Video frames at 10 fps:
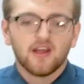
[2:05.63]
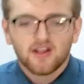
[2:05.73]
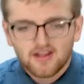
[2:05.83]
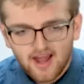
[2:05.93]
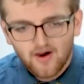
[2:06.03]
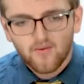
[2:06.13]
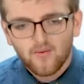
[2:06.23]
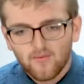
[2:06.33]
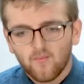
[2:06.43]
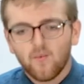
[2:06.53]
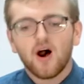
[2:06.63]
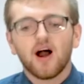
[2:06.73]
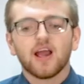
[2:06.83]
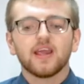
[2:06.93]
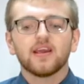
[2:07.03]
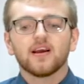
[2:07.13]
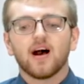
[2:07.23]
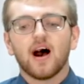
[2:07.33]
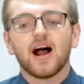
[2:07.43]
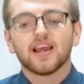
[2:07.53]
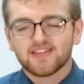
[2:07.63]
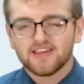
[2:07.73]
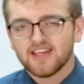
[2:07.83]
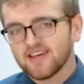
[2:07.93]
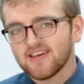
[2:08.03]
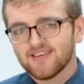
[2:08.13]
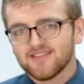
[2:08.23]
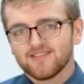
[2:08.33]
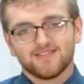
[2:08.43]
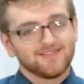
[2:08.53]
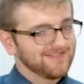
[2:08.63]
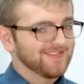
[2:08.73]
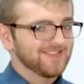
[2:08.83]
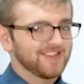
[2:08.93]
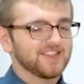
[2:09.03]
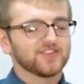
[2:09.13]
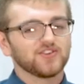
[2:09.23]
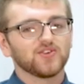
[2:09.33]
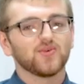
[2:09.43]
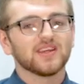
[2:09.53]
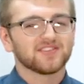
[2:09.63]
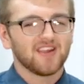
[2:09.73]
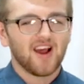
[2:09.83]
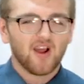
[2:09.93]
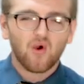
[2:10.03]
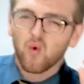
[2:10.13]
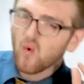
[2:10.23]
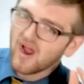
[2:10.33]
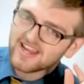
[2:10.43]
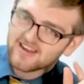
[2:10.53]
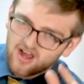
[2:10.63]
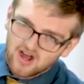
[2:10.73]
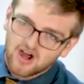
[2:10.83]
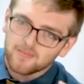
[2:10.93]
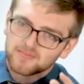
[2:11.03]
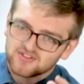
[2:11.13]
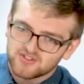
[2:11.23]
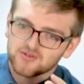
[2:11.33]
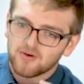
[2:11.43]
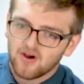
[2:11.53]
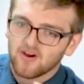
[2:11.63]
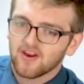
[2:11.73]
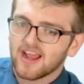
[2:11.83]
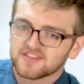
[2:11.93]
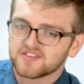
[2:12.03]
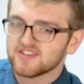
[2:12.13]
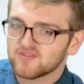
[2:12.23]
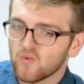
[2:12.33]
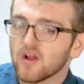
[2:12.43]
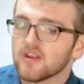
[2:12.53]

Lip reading: Now, why I think Season 2 is not quite up to par as Season 1.